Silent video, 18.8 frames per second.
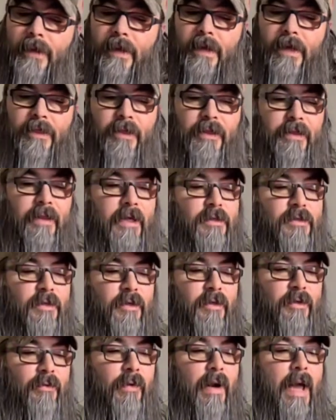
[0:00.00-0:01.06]
that's going to
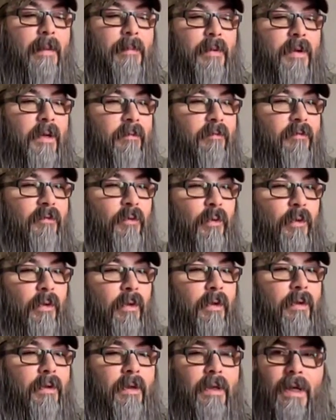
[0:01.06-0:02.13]
wrap it up for
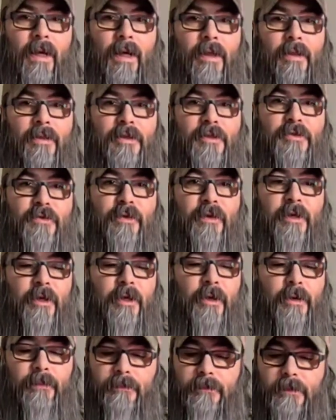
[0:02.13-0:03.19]
this video.
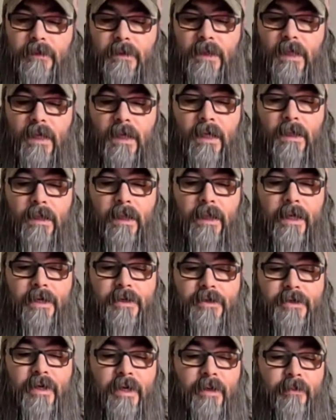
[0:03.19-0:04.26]
Like I said
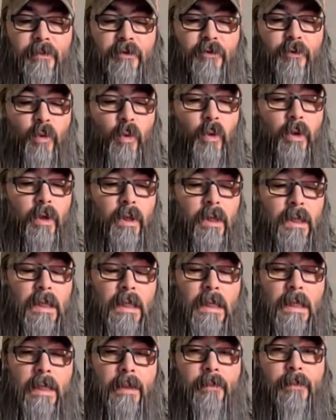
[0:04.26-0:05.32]
before,
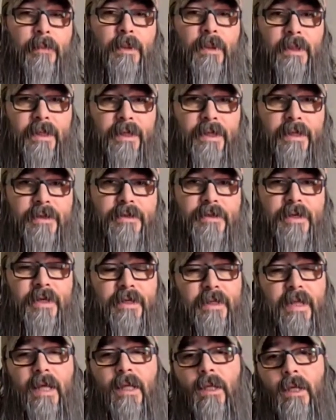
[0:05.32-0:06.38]
please hit that like
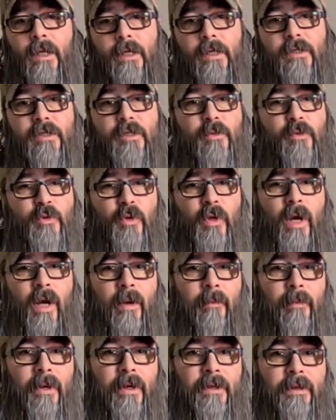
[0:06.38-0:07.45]
and subscribe button.